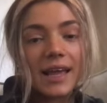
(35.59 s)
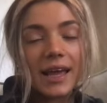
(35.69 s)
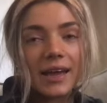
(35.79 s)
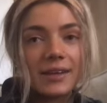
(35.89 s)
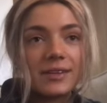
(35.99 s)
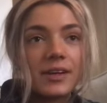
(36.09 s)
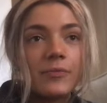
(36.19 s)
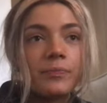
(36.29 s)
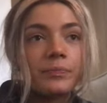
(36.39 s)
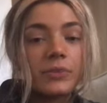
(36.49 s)
And
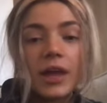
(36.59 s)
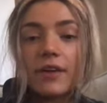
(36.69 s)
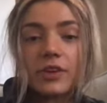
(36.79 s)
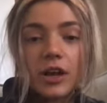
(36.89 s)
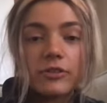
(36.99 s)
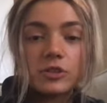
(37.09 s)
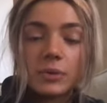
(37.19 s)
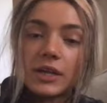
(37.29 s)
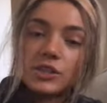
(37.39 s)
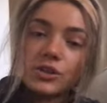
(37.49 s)
yeah, if you head over to my
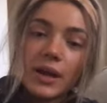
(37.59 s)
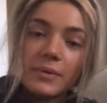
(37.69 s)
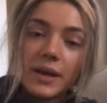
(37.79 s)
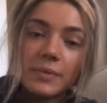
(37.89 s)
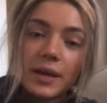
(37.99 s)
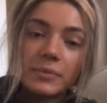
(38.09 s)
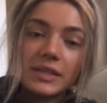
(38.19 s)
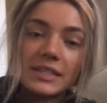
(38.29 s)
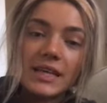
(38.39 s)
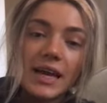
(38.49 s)
Instagram and hit me up in the
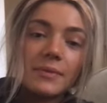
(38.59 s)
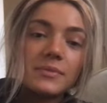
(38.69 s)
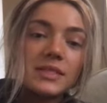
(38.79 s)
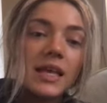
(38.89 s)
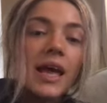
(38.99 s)
DMs,